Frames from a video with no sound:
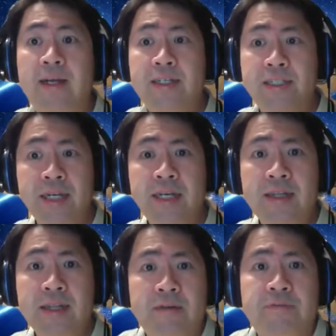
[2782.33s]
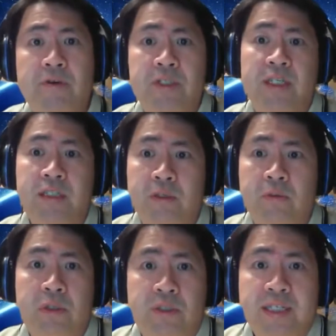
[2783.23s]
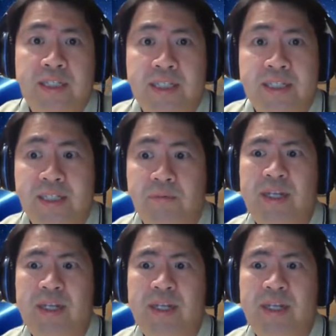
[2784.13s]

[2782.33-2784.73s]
The second thing, of course, is social distancing.